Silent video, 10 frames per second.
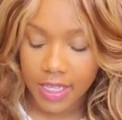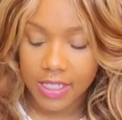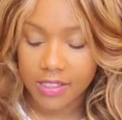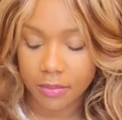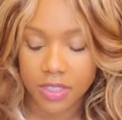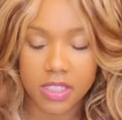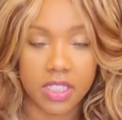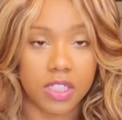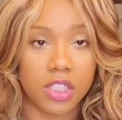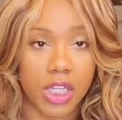Something's
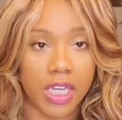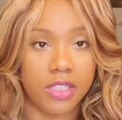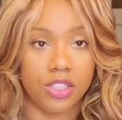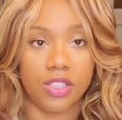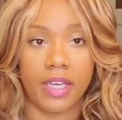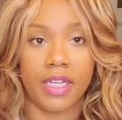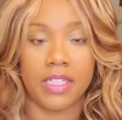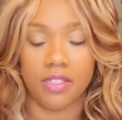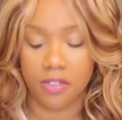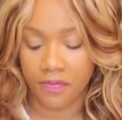going to change that
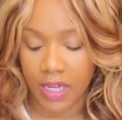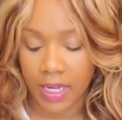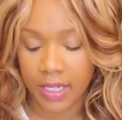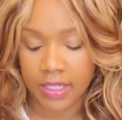is divine.